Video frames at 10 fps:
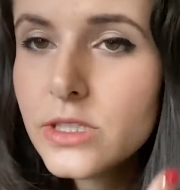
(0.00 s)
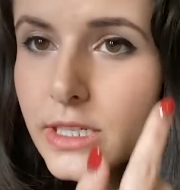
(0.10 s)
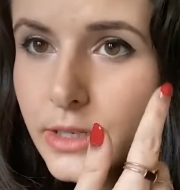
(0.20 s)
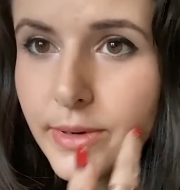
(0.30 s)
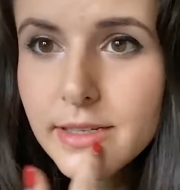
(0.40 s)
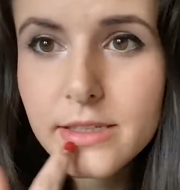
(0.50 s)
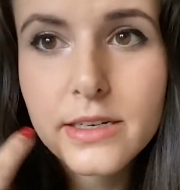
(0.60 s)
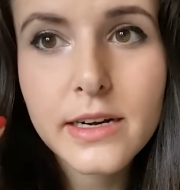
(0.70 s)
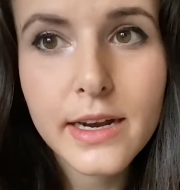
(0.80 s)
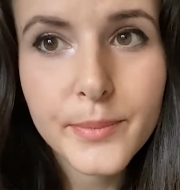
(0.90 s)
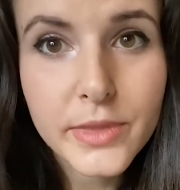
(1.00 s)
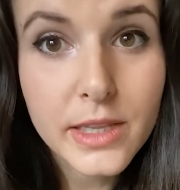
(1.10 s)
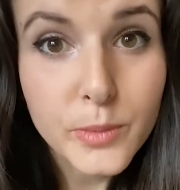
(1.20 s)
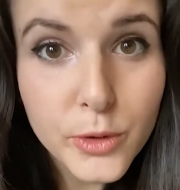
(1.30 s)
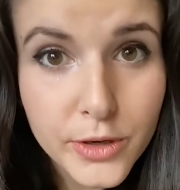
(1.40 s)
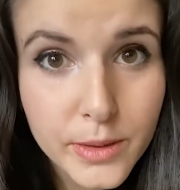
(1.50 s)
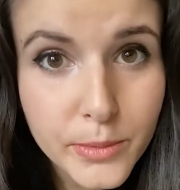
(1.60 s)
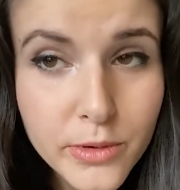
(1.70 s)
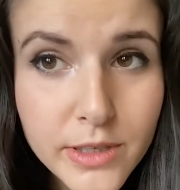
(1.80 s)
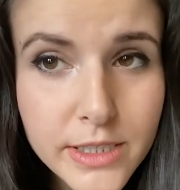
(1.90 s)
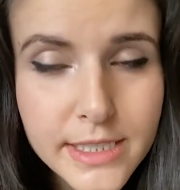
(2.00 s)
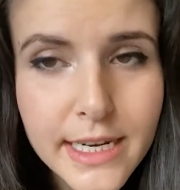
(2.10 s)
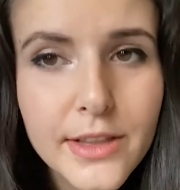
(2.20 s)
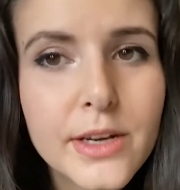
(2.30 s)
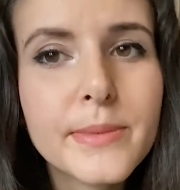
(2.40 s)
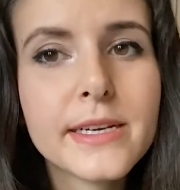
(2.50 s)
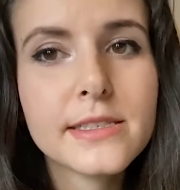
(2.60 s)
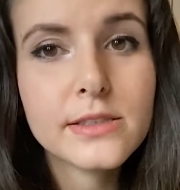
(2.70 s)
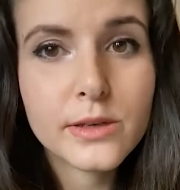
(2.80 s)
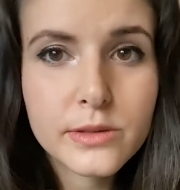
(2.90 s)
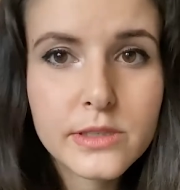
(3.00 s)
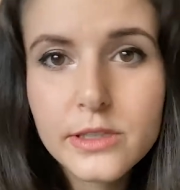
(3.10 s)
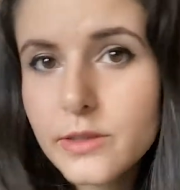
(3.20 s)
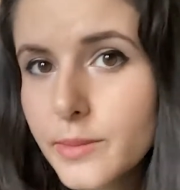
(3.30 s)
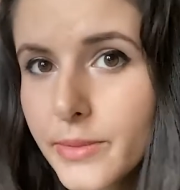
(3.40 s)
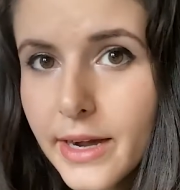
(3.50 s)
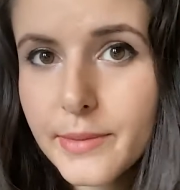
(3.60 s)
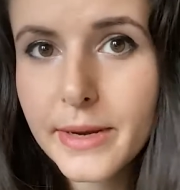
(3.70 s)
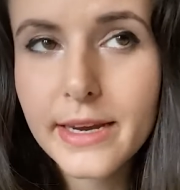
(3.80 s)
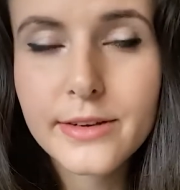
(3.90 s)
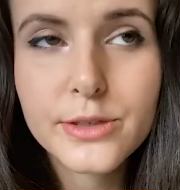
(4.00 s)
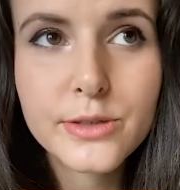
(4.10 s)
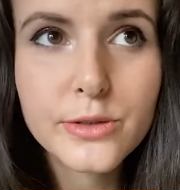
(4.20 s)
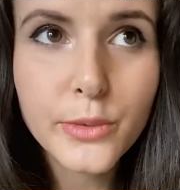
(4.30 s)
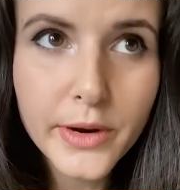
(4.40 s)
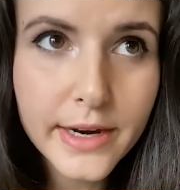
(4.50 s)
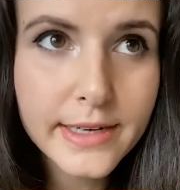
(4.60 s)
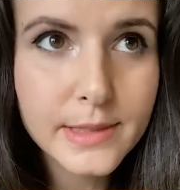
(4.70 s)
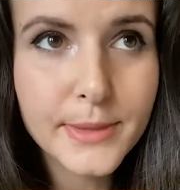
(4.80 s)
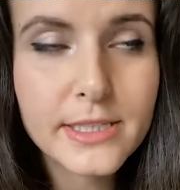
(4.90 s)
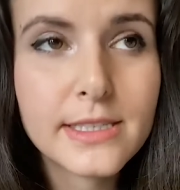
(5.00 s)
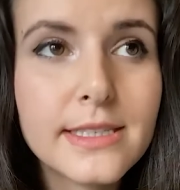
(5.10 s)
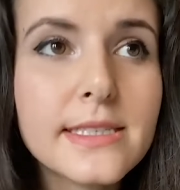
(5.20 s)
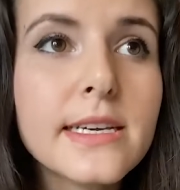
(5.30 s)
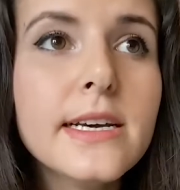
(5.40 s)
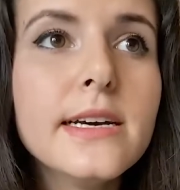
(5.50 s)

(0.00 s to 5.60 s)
cheek raiser and lip corner puller together, because those two combined make joy expressions,